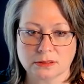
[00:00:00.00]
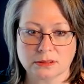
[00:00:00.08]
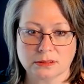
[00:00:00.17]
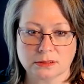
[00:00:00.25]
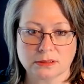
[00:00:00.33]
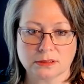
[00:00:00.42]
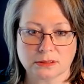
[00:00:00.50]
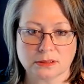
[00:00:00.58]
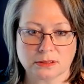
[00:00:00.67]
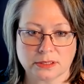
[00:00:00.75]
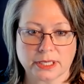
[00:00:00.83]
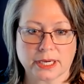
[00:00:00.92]

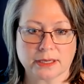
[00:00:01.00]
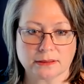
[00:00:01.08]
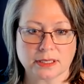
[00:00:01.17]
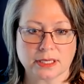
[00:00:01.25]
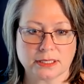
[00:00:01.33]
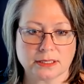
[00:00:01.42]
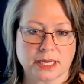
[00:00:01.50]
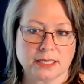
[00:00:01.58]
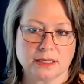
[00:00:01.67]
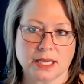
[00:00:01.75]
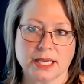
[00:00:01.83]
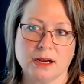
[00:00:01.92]
Yeah.
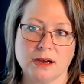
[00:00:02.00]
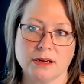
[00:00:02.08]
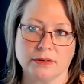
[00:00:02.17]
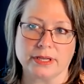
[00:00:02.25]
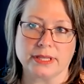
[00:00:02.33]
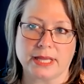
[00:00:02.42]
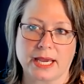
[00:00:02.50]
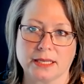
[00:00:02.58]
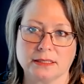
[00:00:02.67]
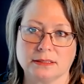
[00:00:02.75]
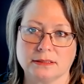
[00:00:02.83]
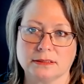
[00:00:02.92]
And honoring that,
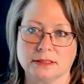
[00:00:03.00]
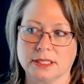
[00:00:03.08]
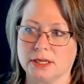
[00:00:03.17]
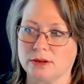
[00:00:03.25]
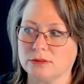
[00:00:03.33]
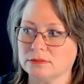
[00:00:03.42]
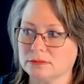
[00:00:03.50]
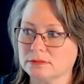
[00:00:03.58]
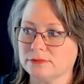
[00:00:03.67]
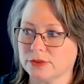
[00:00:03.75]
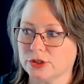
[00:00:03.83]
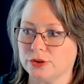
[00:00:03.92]
you know,
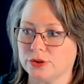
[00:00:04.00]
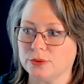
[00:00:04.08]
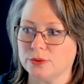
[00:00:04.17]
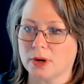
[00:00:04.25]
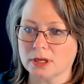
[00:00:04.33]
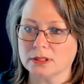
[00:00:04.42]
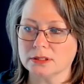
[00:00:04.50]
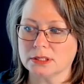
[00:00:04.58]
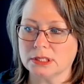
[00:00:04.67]
for who you are.